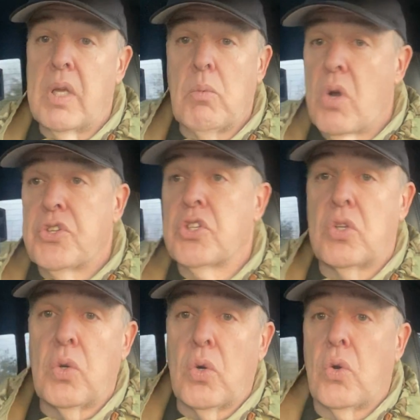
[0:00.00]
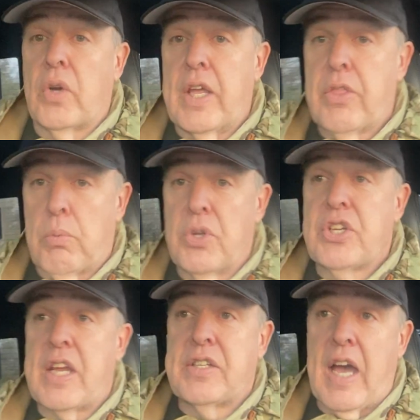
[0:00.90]
It wasn't cool. It
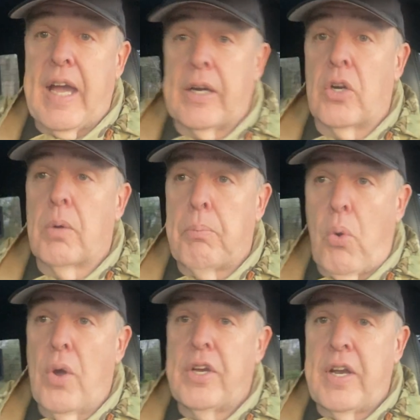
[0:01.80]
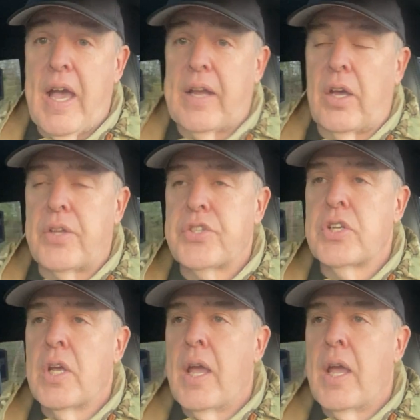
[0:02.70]
was a dagger pointed at us,